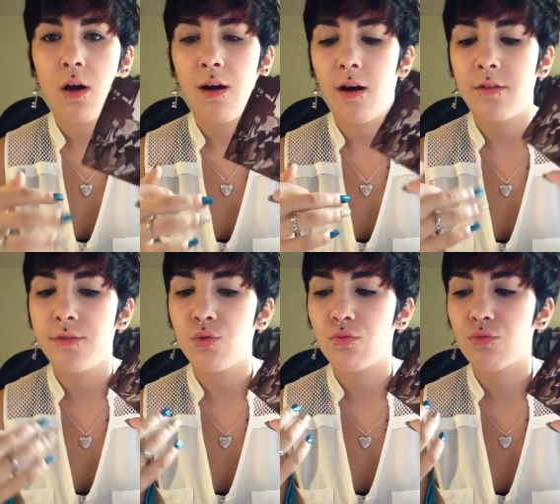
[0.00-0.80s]
I
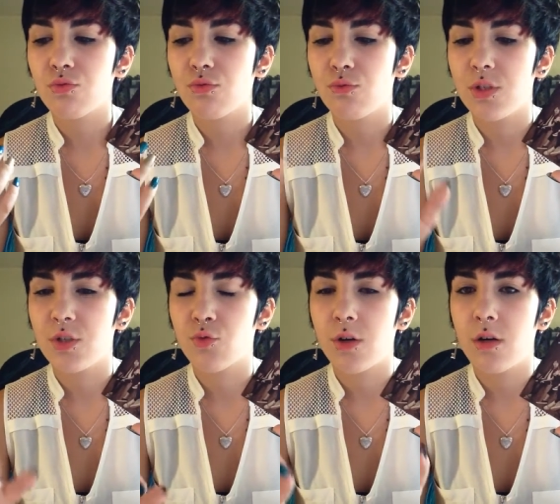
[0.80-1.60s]
don't
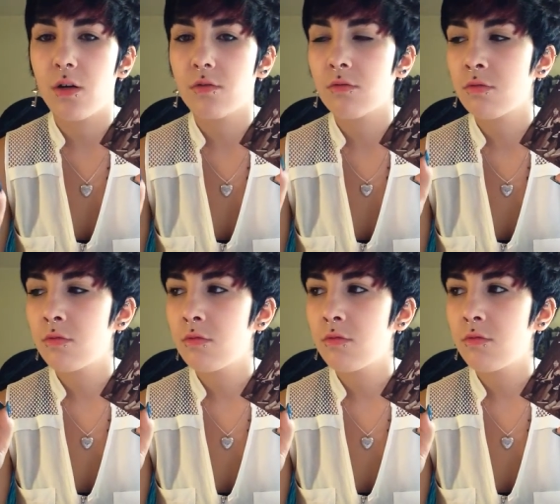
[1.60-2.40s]
regret
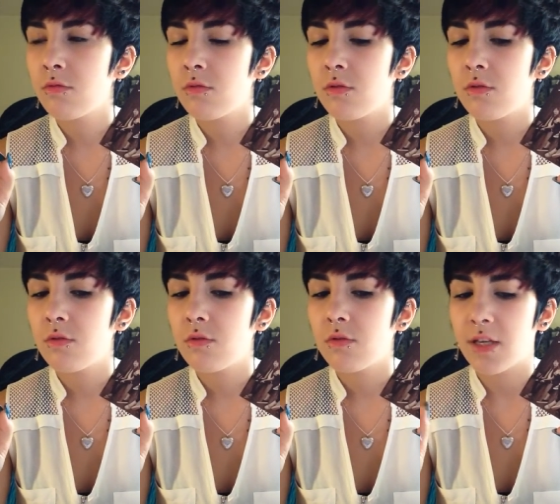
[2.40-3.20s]

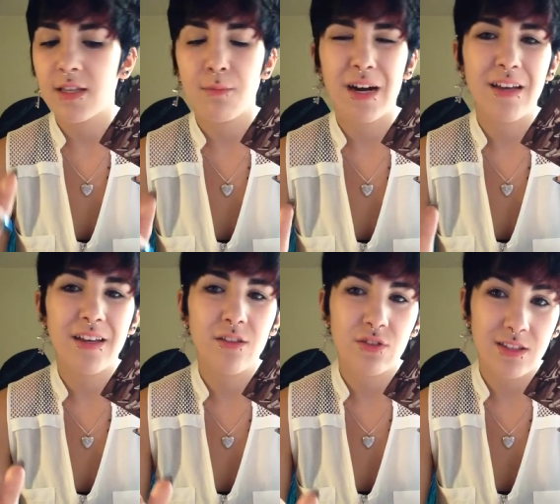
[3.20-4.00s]
getting my
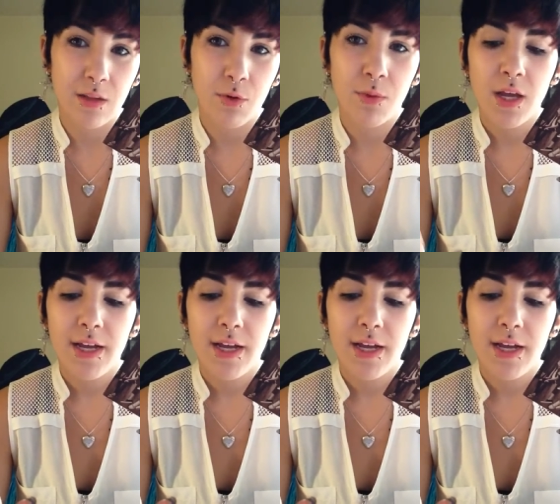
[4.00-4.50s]
hand on this album.